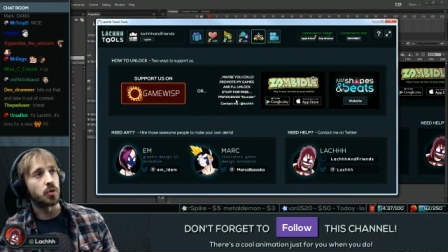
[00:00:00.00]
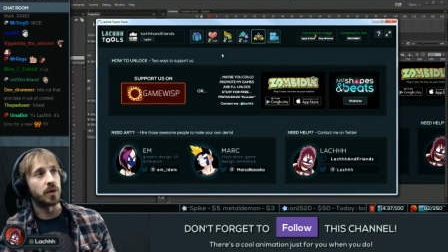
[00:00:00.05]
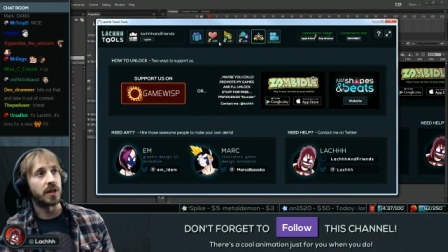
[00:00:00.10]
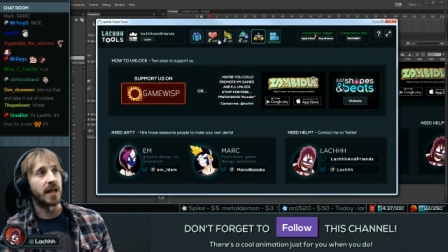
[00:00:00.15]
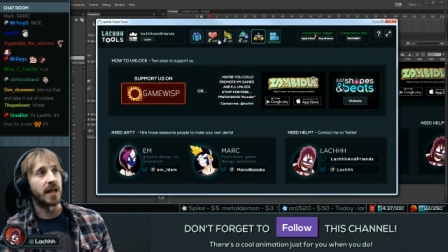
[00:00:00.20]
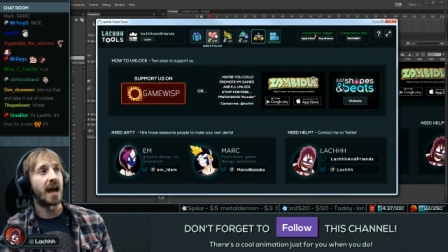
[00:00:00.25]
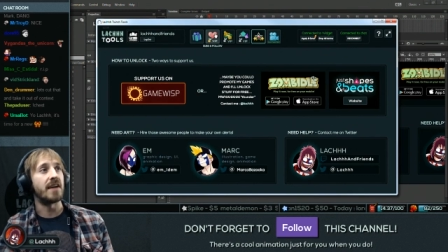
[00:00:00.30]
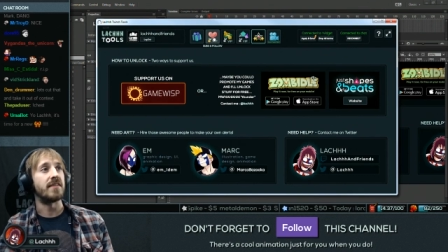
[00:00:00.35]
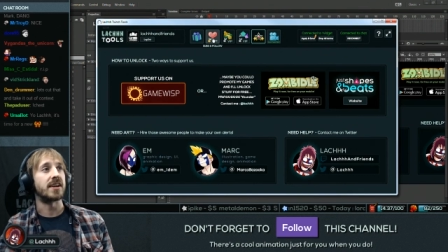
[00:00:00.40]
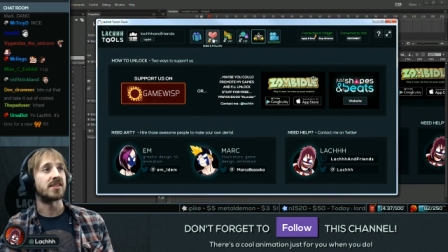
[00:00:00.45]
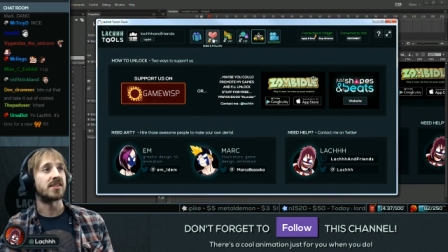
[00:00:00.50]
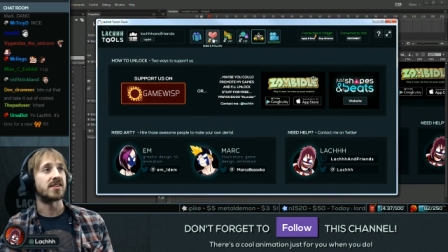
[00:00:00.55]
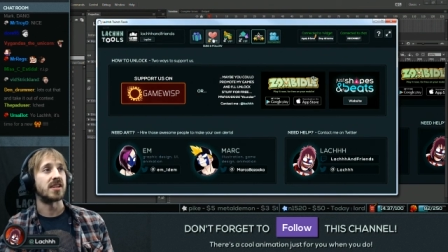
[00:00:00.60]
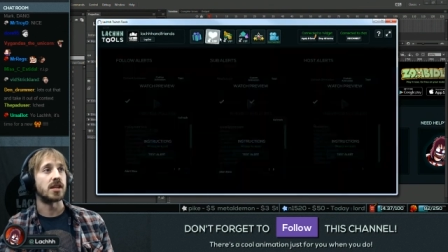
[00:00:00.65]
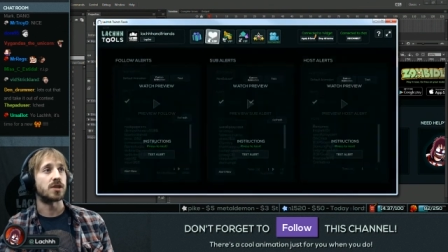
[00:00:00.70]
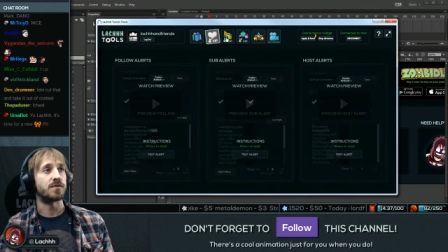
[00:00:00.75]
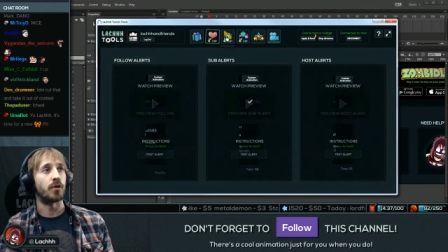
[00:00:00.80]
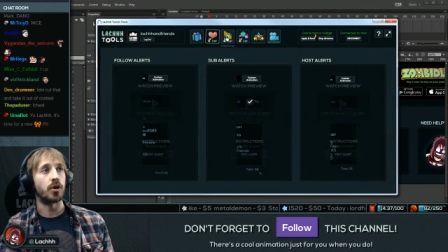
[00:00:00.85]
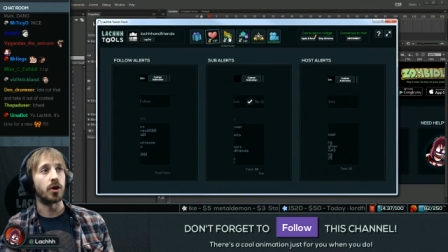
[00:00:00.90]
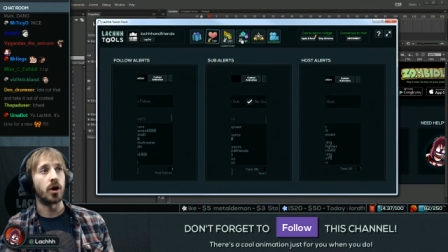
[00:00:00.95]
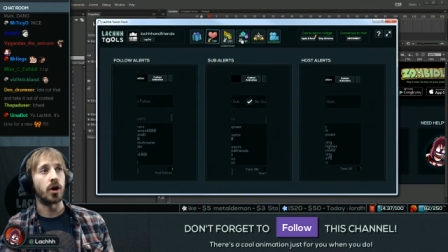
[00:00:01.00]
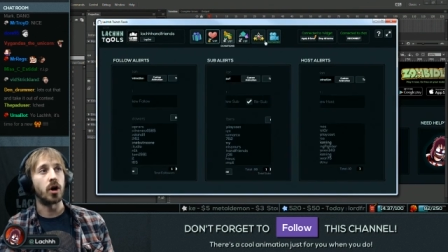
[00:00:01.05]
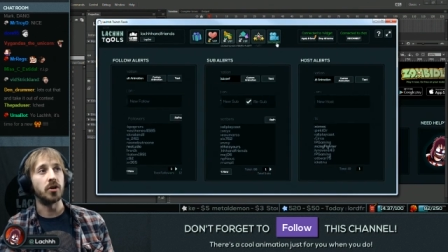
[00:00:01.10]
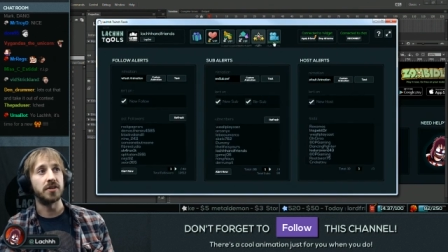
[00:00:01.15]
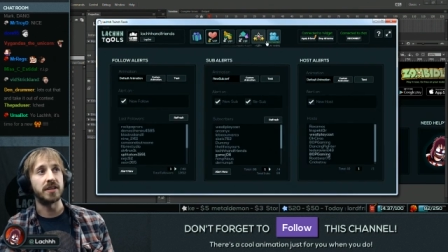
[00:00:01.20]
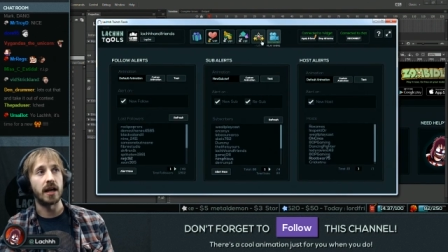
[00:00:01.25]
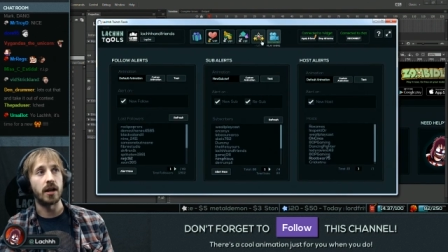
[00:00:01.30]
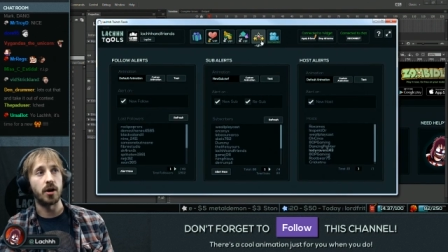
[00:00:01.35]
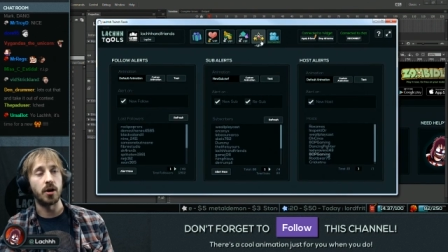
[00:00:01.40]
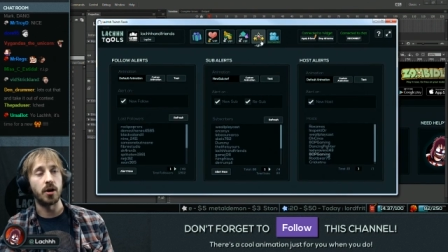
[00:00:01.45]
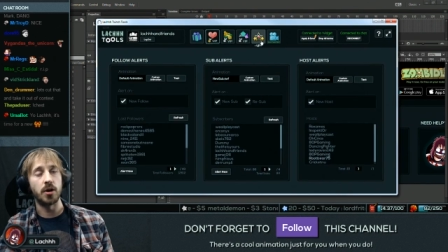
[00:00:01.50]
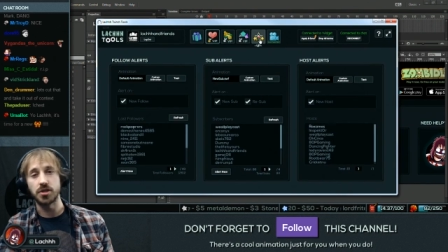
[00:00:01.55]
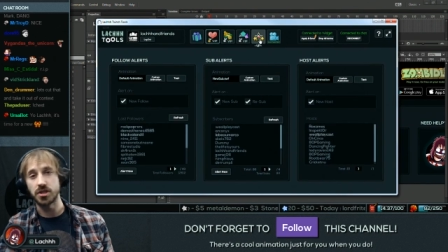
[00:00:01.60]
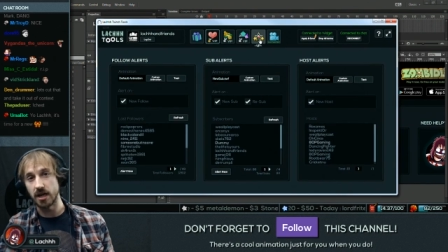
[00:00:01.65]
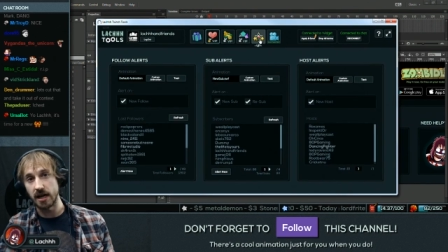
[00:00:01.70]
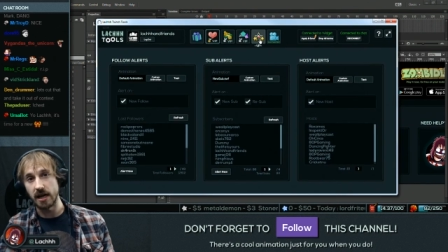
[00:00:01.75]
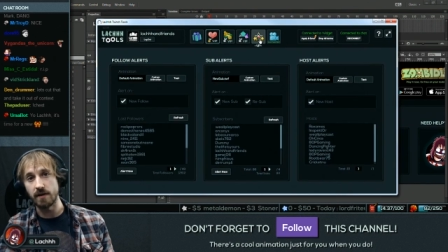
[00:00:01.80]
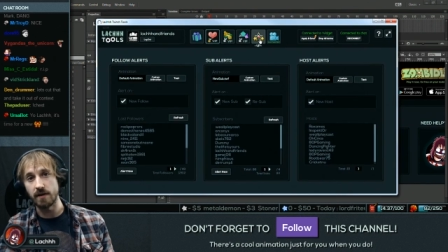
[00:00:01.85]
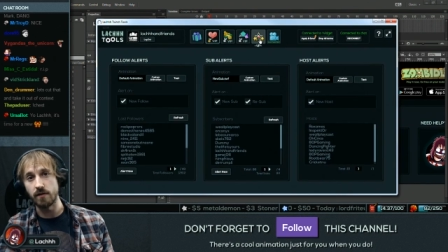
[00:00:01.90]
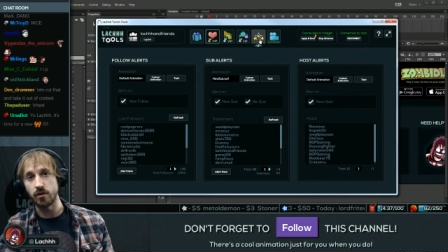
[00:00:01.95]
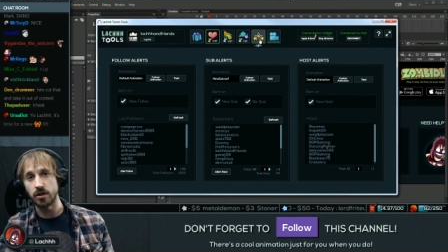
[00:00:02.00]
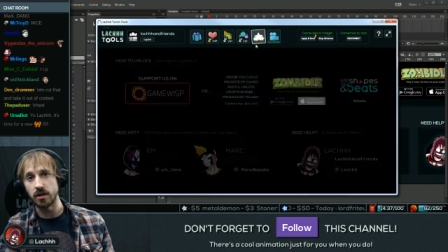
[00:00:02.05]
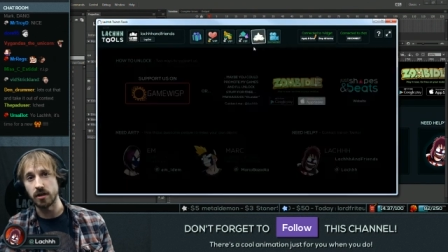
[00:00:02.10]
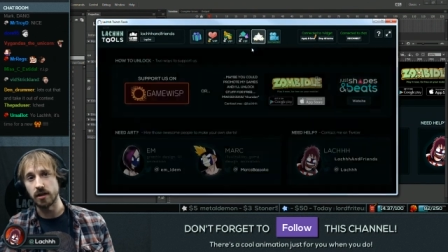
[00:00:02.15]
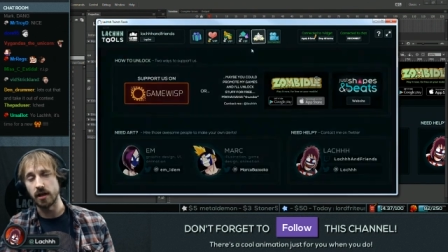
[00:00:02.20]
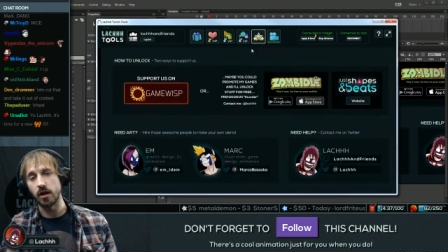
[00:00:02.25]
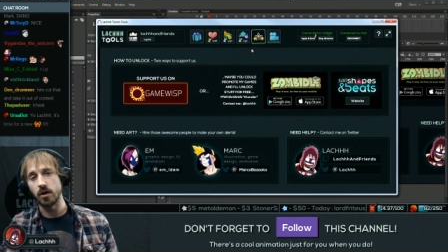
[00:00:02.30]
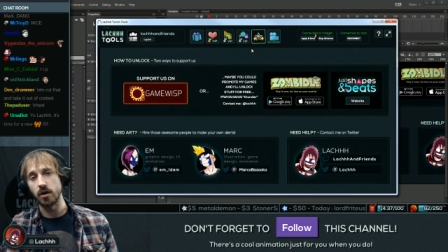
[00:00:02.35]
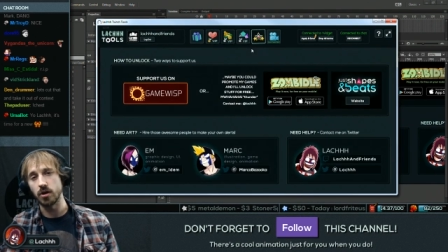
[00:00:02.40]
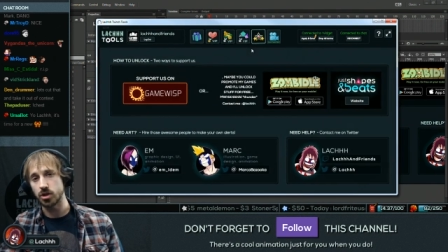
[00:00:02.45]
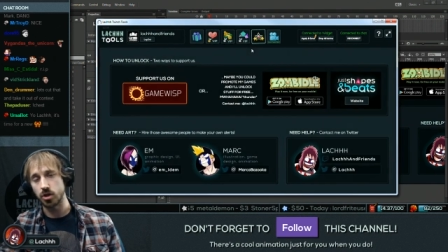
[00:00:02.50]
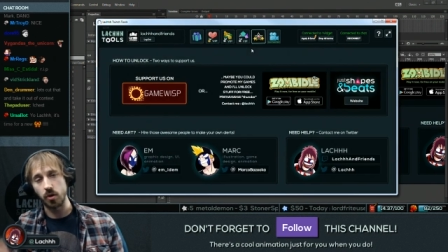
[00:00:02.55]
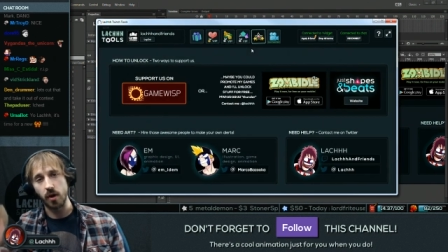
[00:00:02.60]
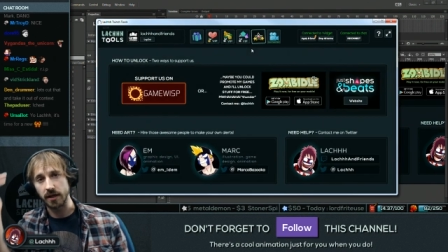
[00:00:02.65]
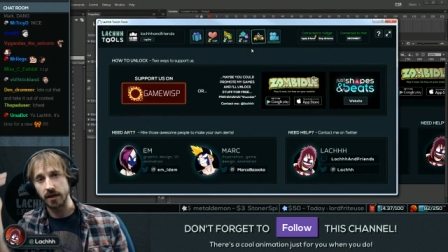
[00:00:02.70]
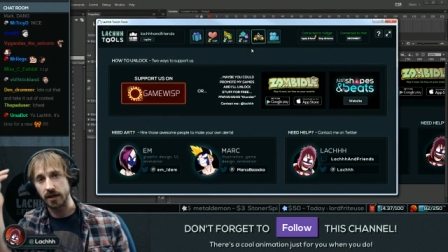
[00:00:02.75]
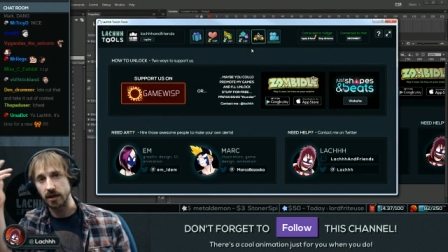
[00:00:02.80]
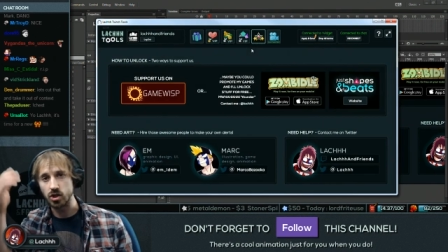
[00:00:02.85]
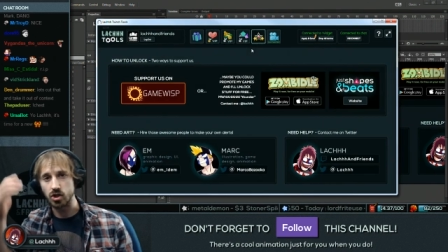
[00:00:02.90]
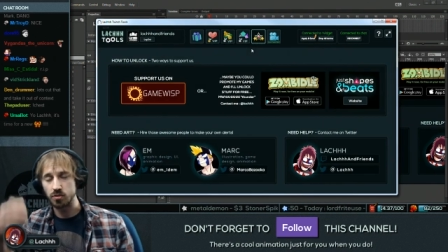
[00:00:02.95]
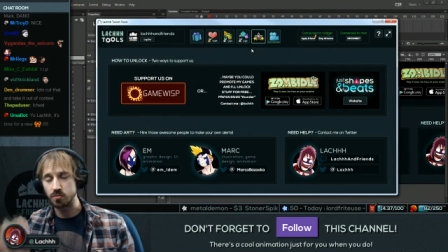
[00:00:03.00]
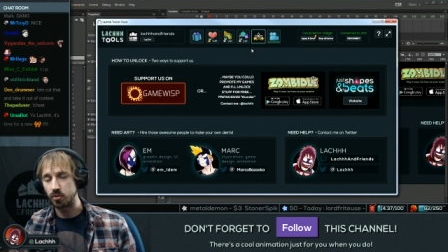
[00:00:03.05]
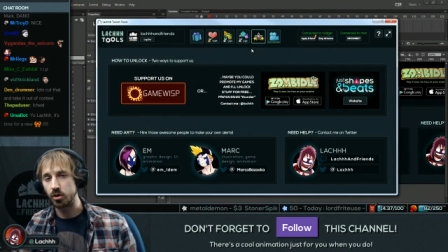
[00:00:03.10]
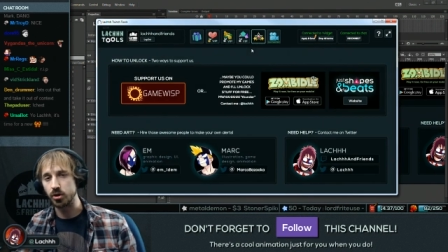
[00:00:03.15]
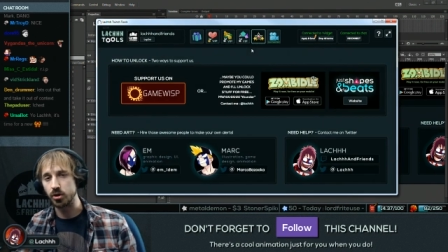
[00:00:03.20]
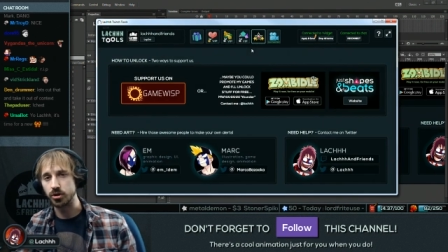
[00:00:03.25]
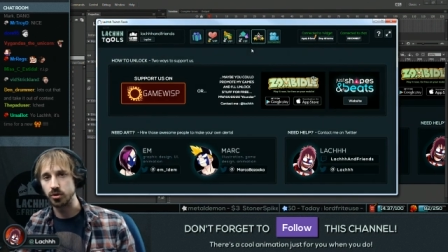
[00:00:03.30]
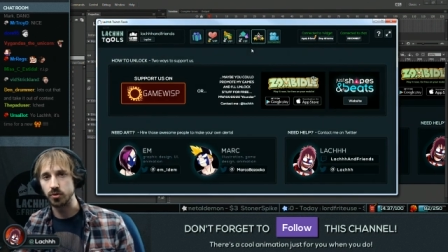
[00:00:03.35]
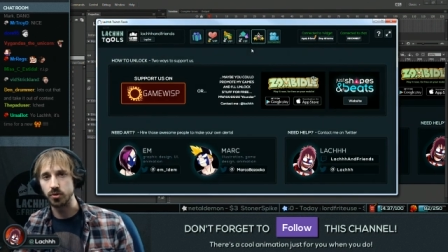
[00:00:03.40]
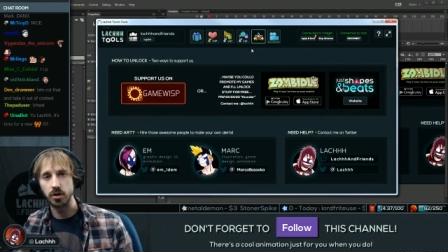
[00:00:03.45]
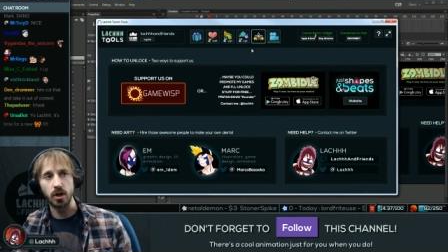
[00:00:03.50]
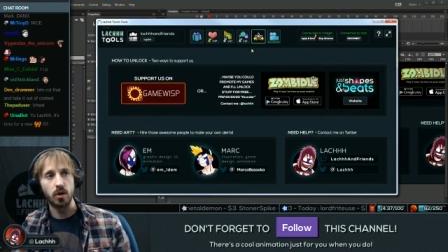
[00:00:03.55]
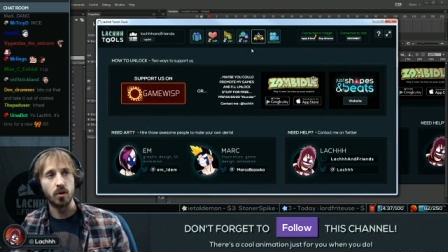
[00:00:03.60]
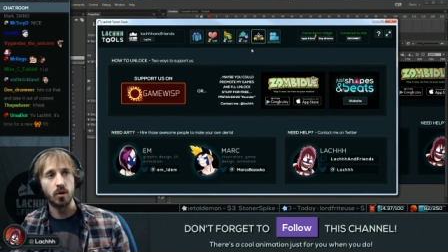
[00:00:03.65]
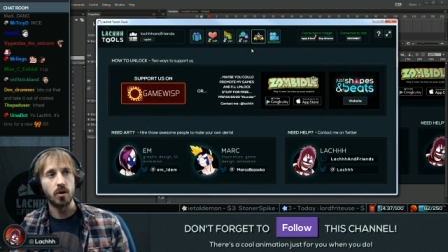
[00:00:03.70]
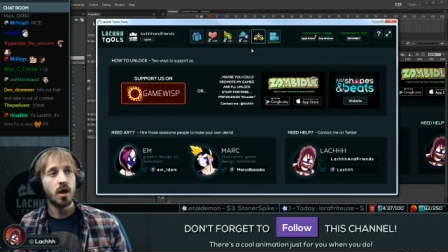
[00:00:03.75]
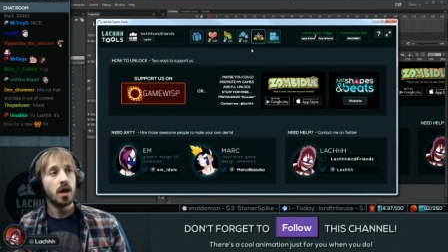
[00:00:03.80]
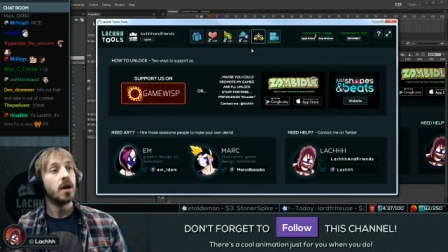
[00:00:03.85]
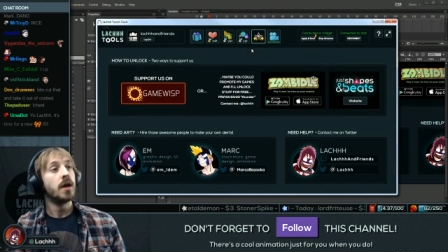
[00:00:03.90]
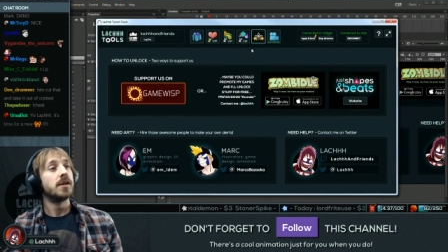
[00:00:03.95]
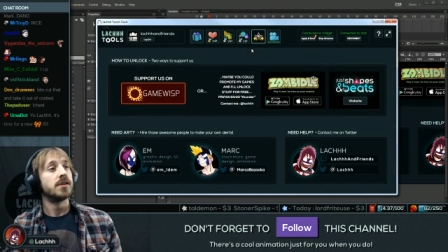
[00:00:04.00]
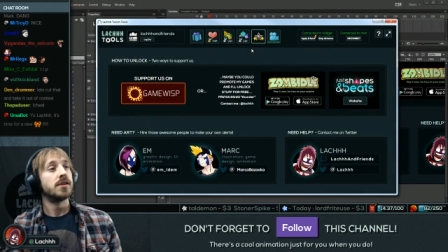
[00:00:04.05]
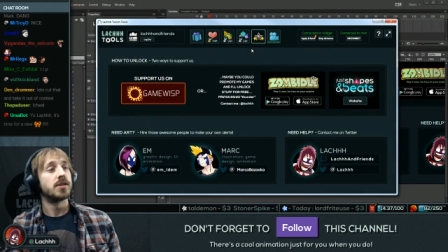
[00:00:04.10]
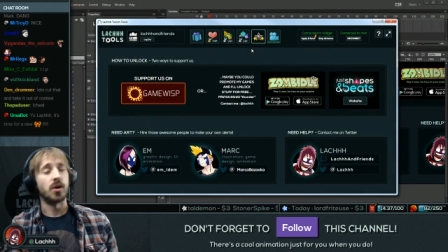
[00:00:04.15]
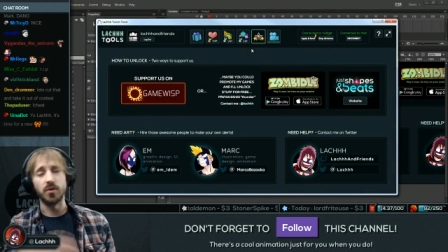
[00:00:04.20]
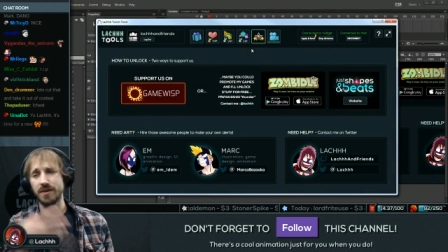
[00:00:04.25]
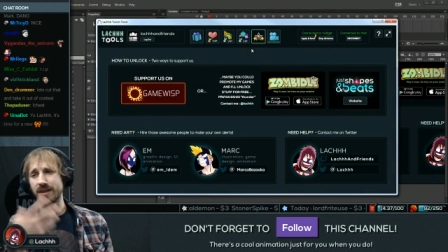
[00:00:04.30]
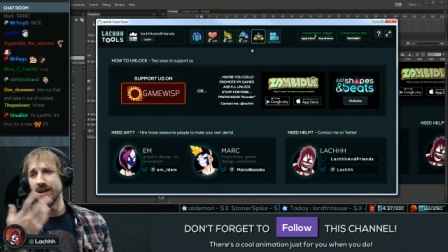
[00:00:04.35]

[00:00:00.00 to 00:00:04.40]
you will have access for all the alerts and everything, and also I can support you, you know. So